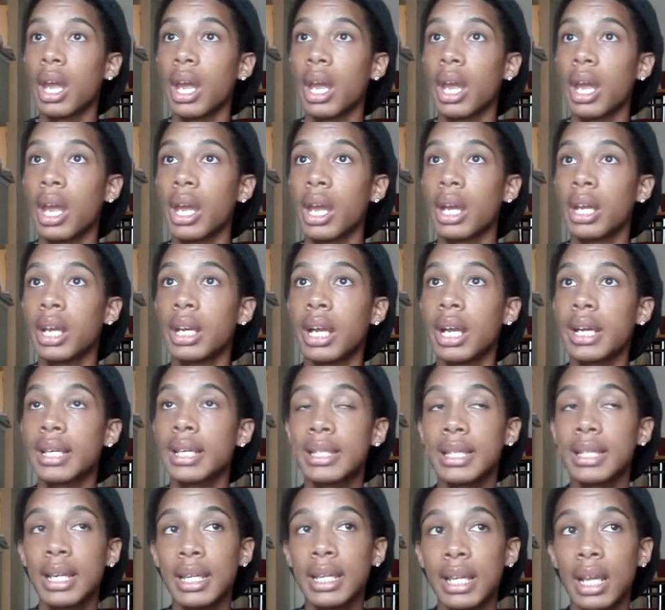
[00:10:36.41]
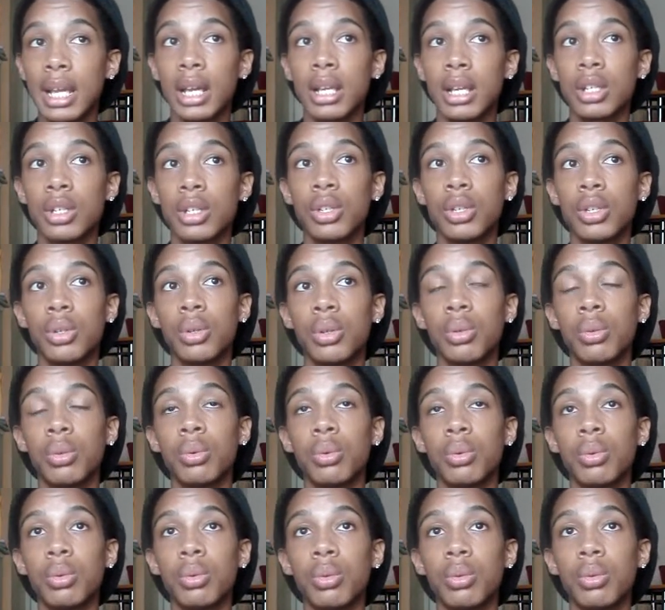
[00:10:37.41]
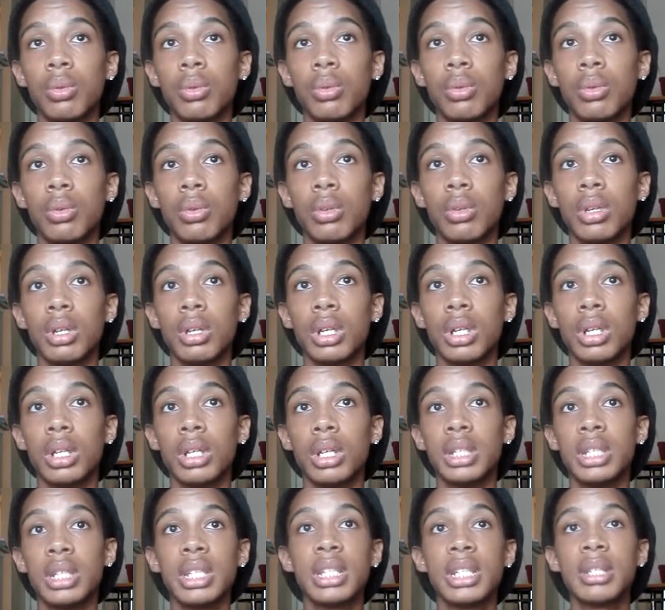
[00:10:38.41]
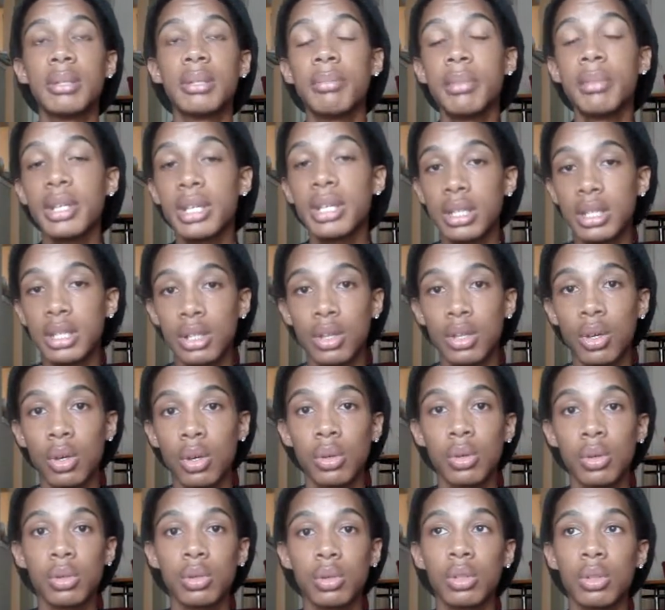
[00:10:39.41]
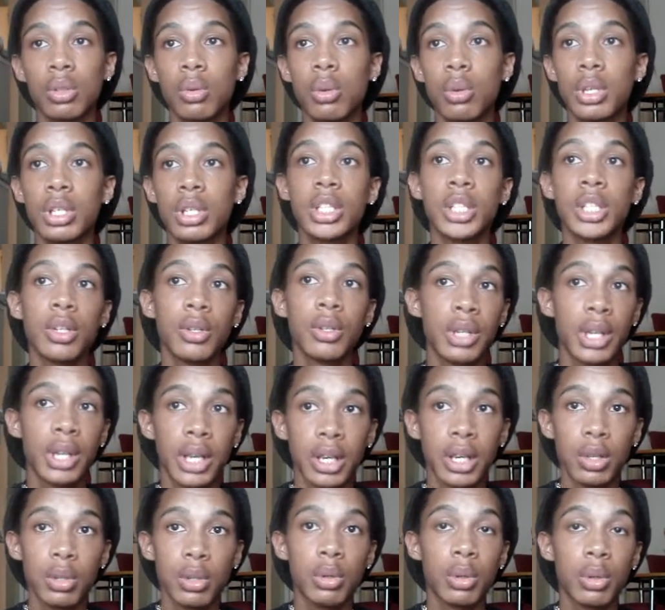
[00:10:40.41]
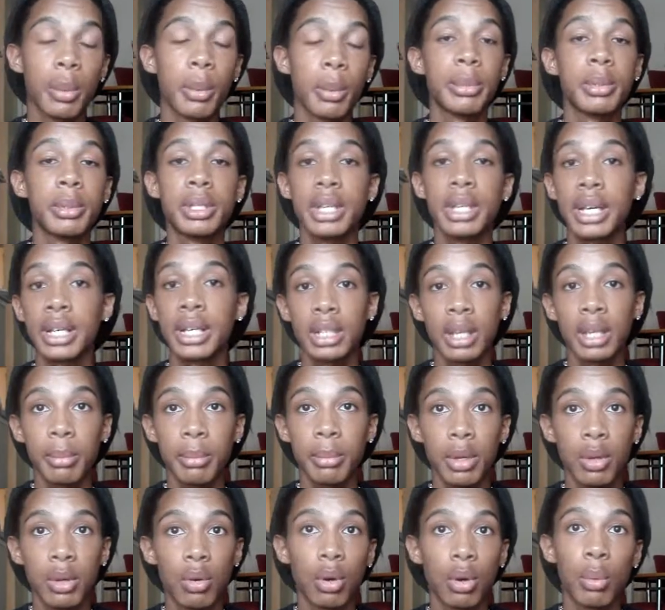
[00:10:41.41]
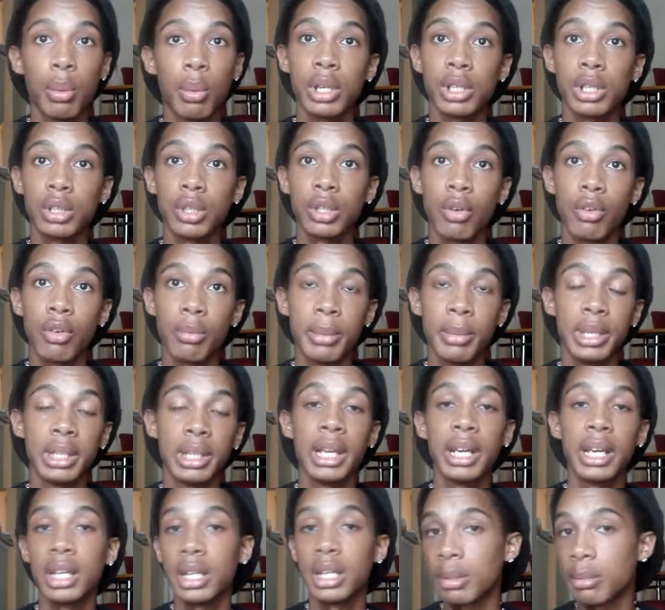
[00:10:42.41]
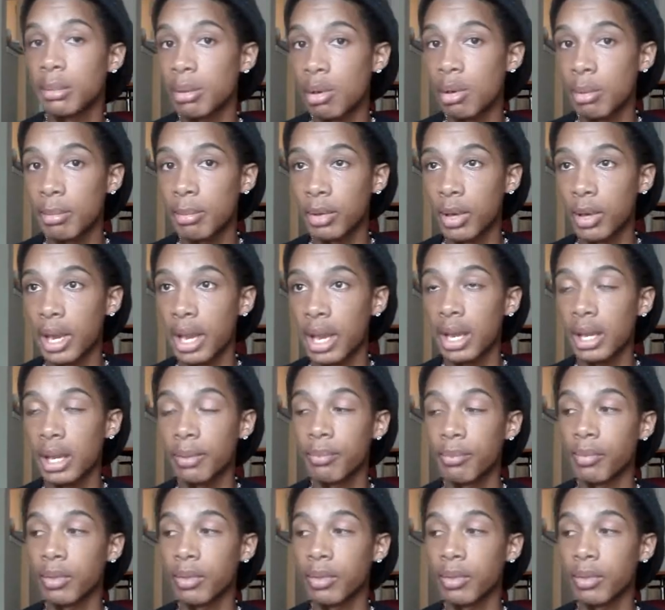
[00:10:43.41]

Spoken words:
And I say that to dismiss those who are still there, who are protecting me, who are watching over me, letting them know I'm okay,